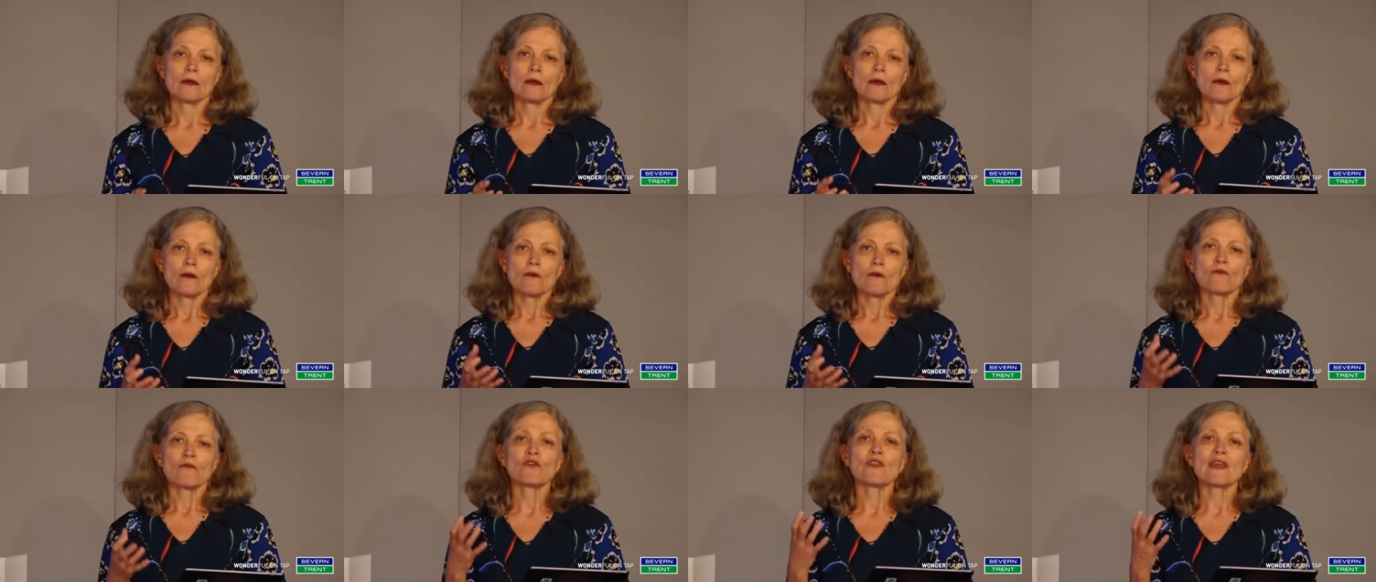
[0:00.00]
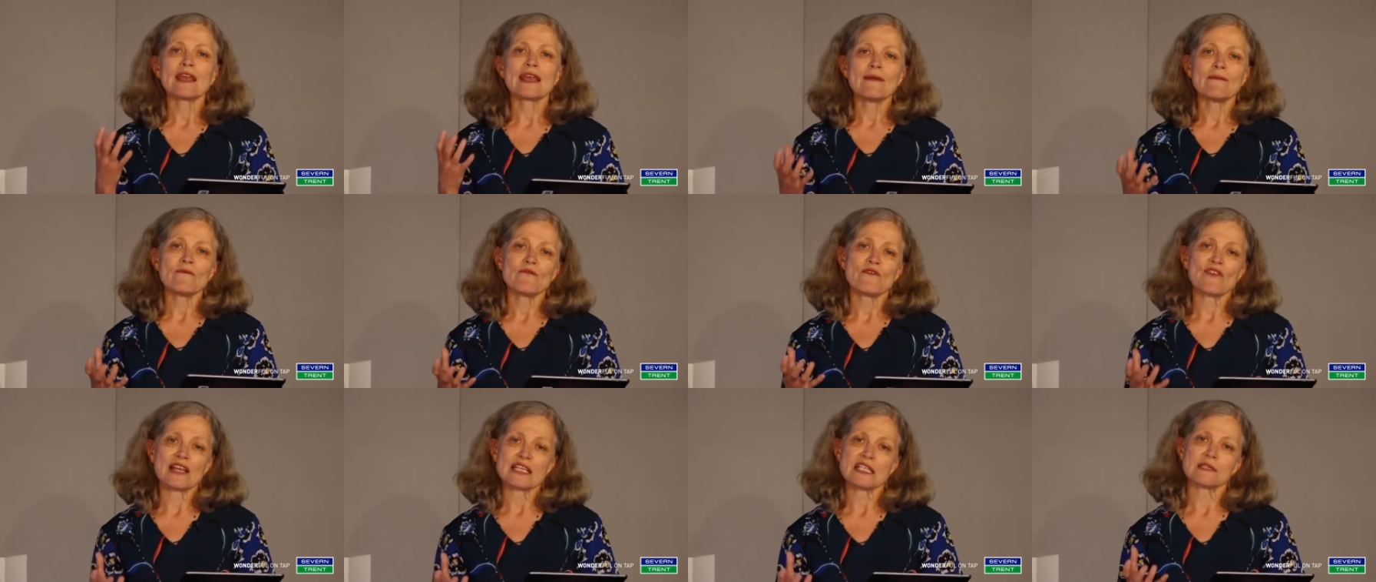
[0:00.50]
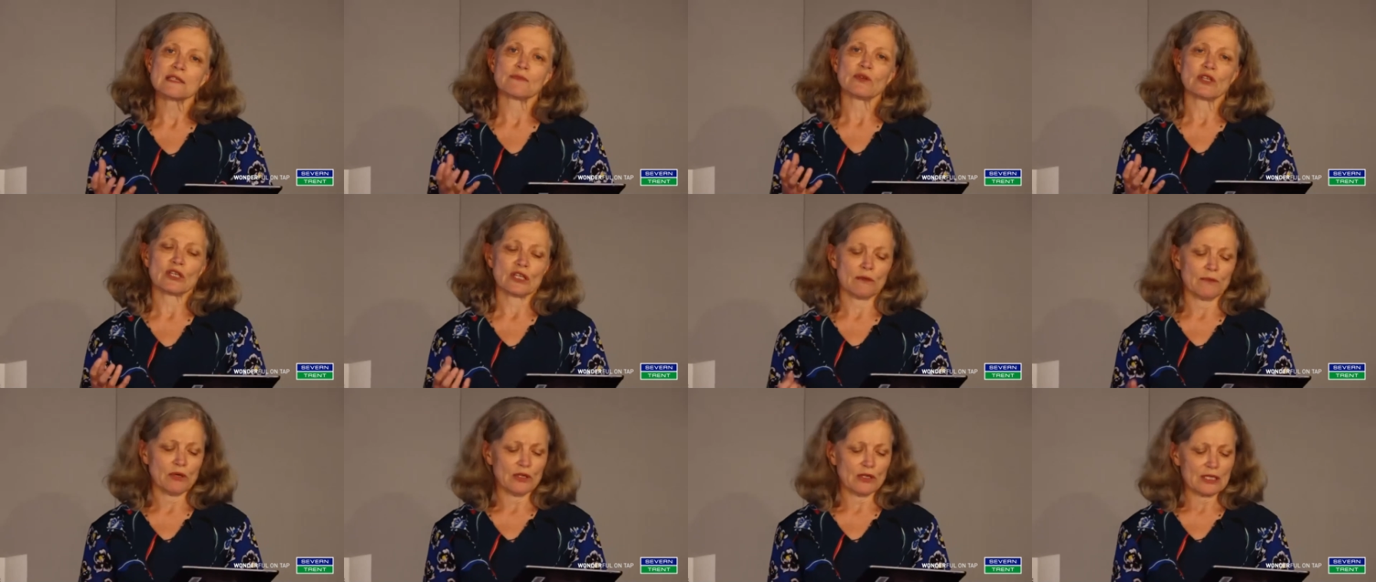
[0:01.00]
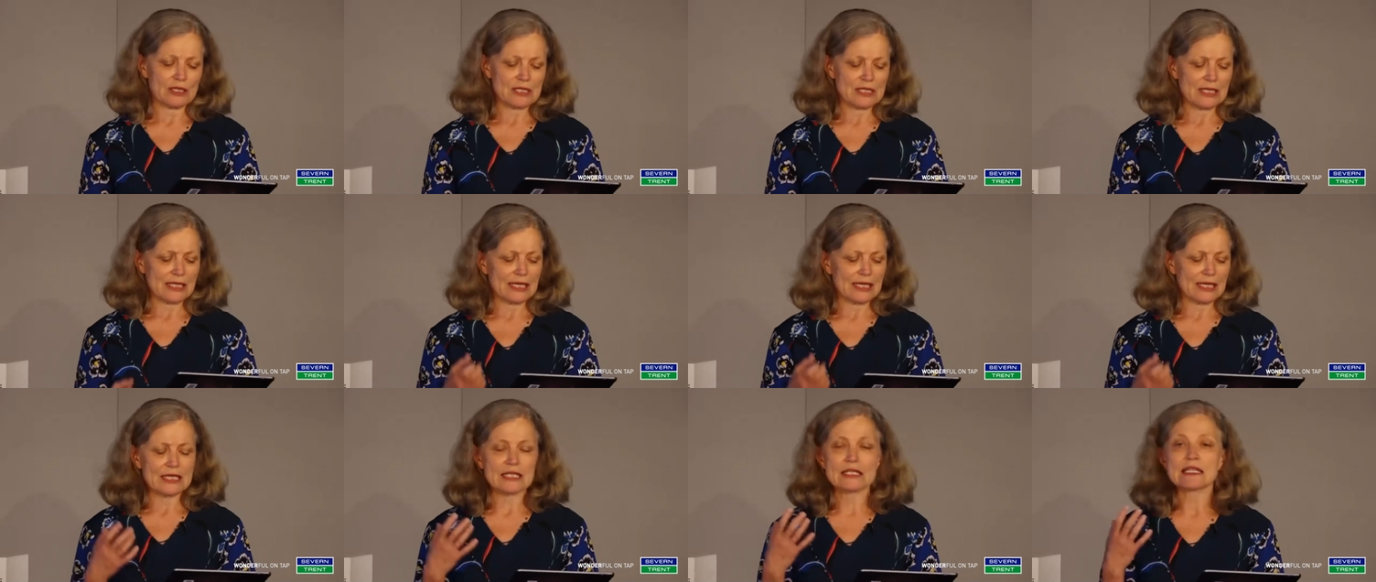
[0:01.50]
For the investment
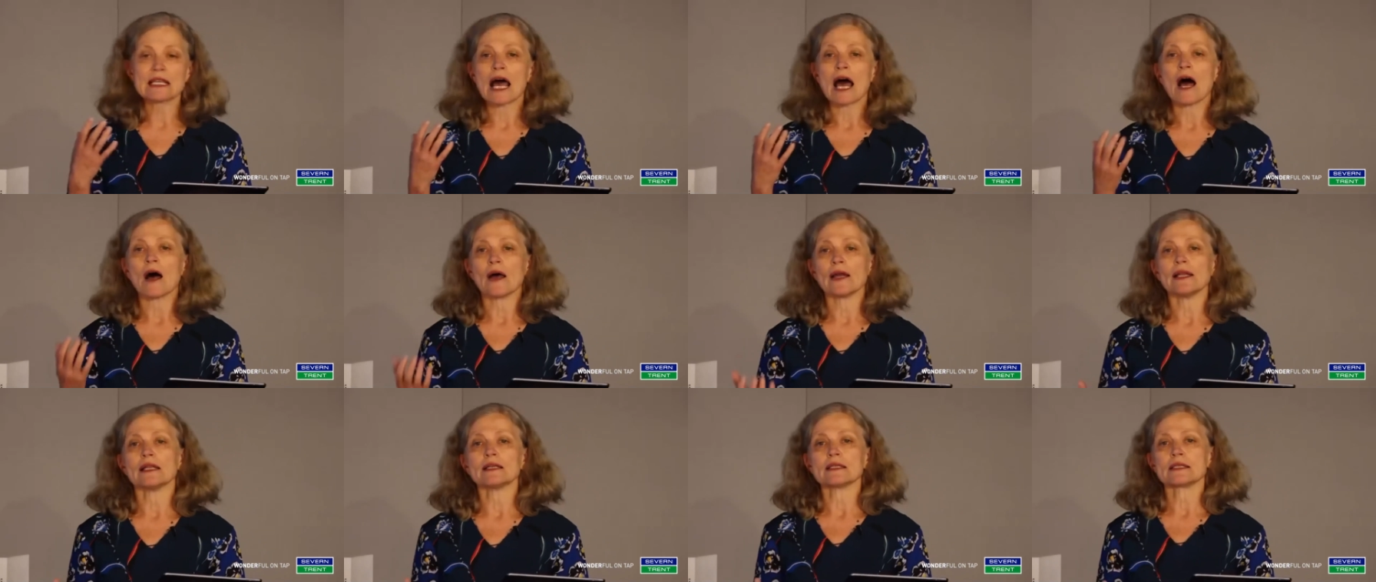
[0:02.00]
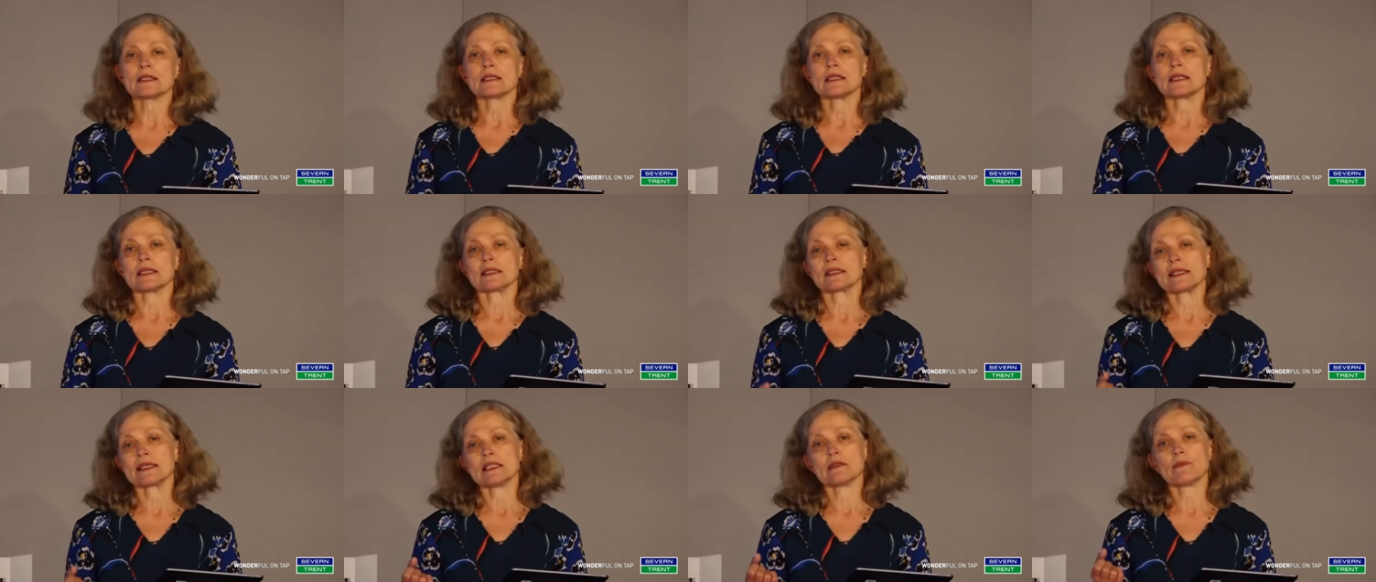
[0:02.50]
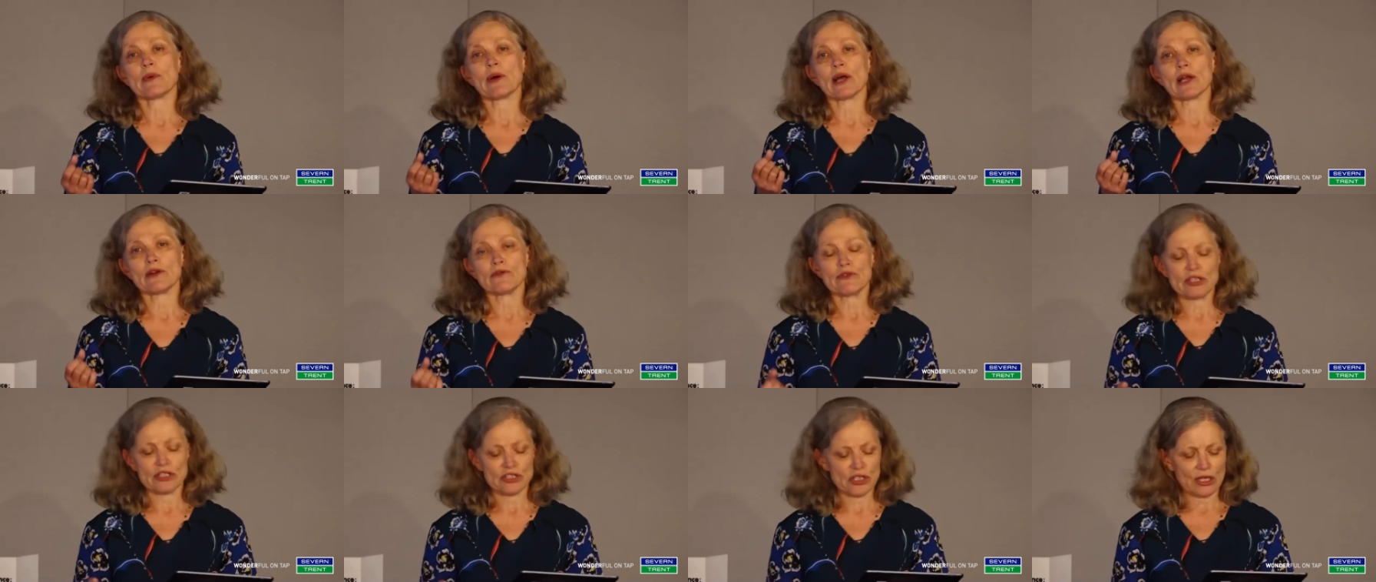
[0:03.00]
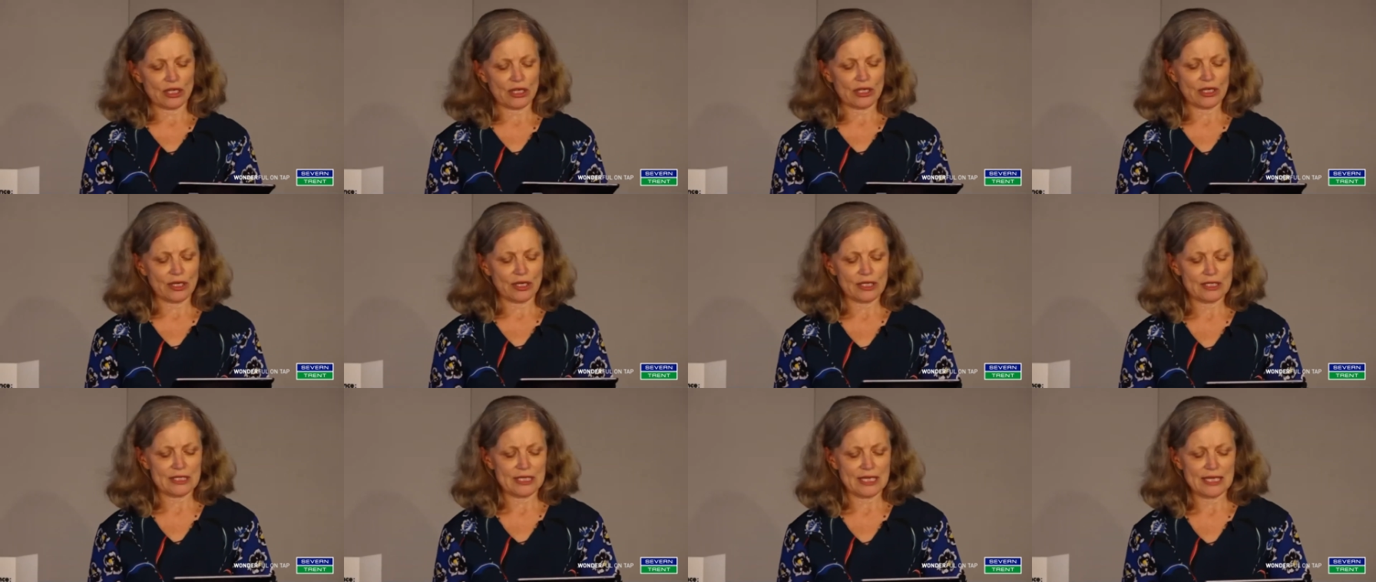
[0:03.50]
community, as highlighted by Richard
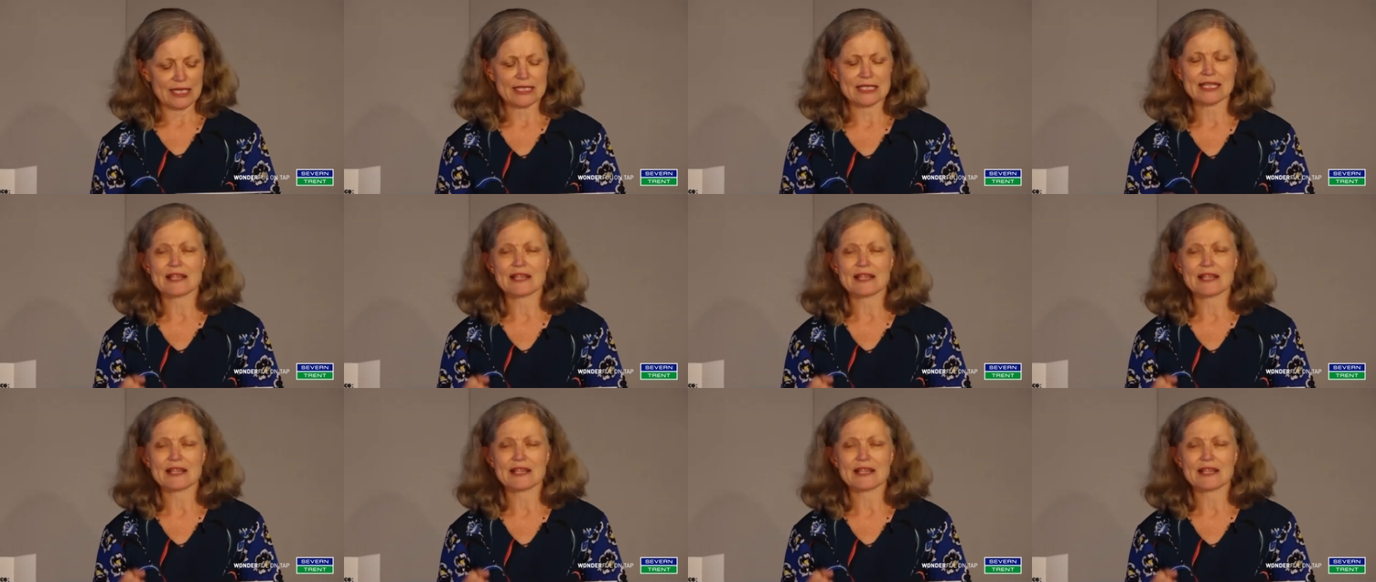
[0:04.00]
Curtis,